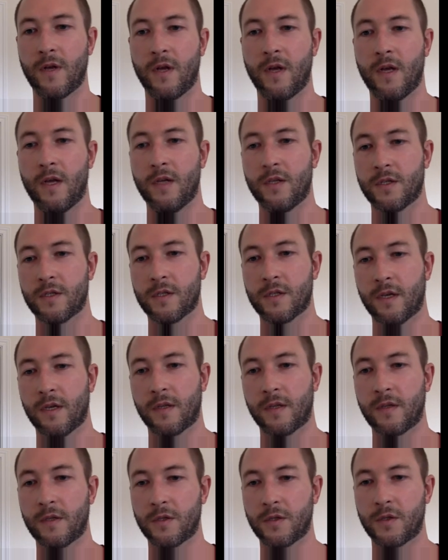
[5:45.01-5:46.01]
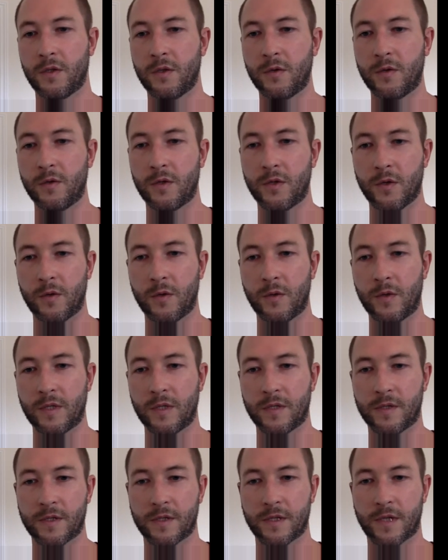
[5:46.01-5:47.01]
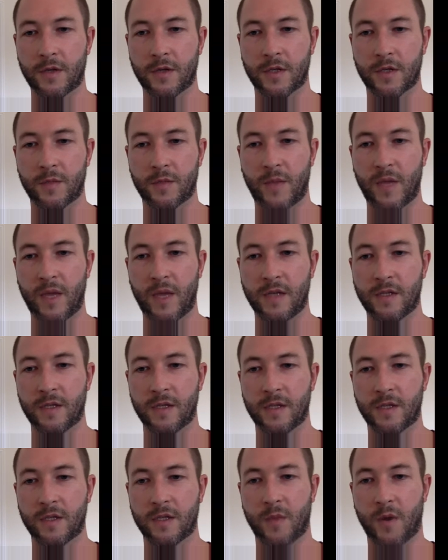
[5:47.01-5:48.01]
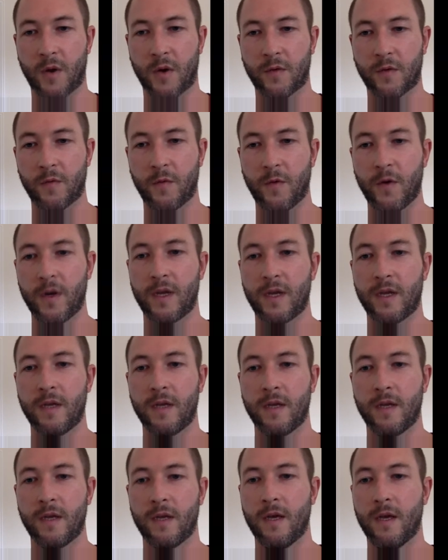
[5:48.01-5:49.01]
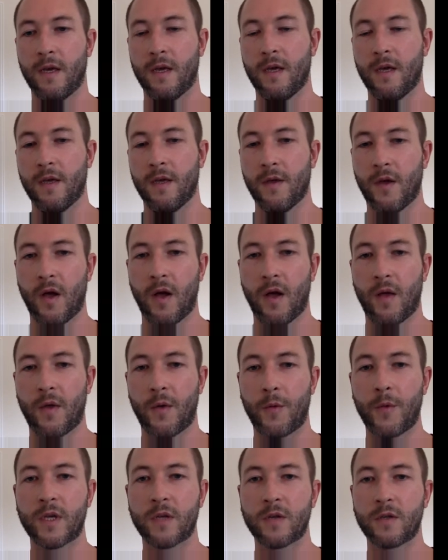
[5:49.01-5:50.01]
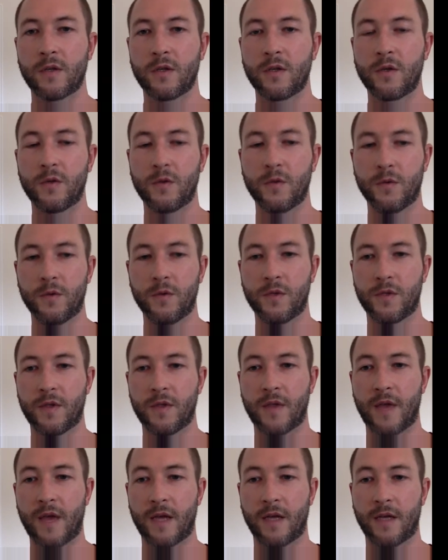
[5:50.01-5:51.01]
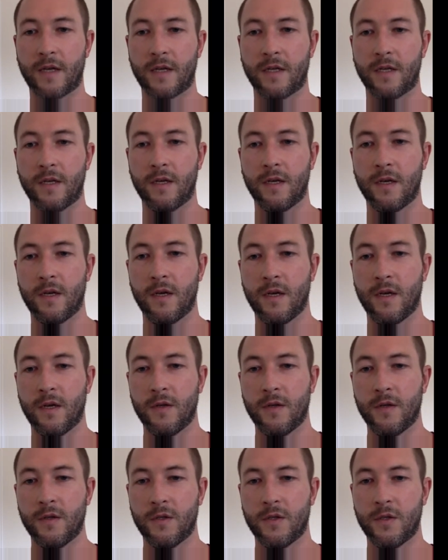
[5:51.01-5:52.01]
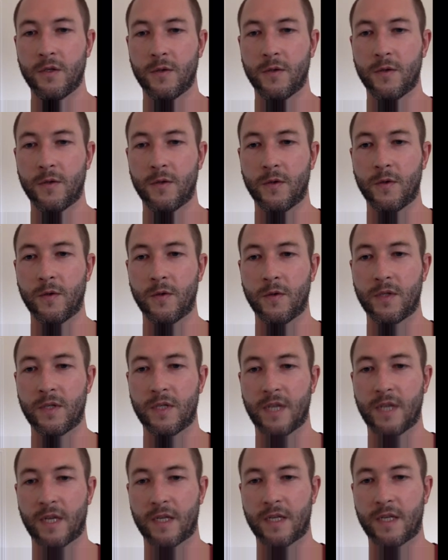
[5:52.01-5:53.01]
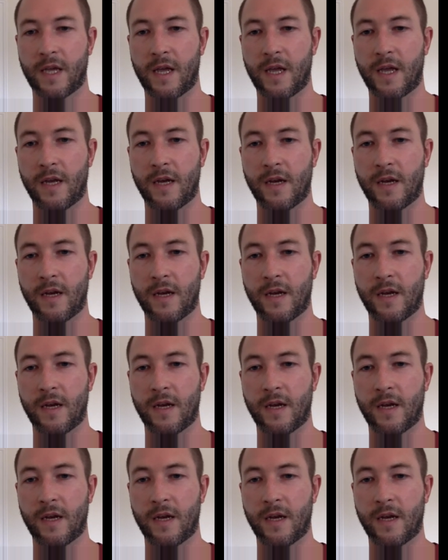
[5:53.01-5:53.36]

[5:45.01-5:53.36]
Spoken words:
just like this 2, 2, which is the center space and is marked free, that we can use then to dictate